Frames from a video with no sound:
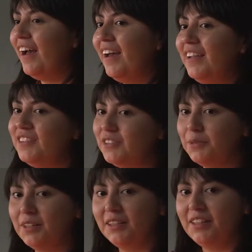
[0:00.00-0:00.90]
I just
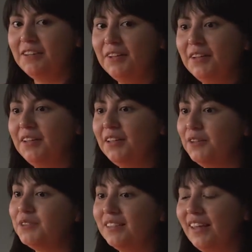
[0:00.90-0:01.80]
want to give a
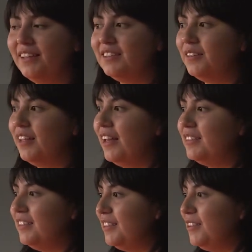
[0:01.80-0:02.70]
huge thanks to the
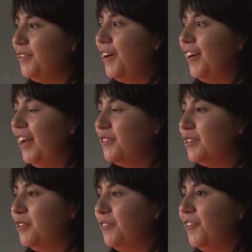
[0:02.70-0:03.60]
SDSU Art
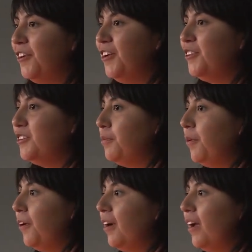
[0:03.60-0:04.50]
Council for your
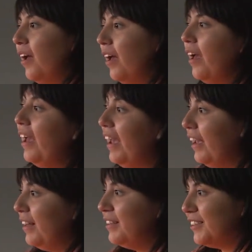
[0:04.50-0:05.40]
support
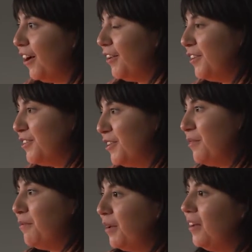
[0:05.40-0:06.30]
and
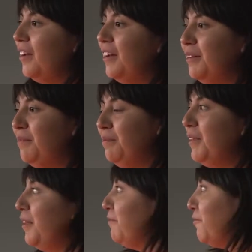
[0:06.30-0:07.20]
scholarship
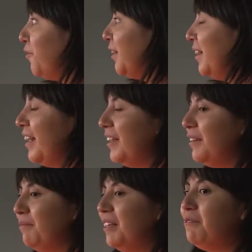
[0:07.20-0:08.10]
and for
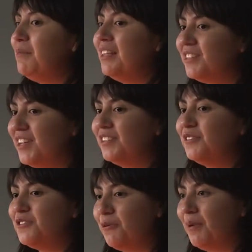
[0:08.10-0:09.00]
giving me the chance to
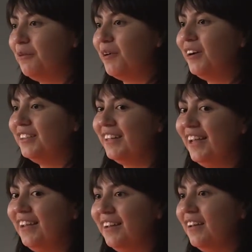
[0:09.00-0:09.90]
show my work today.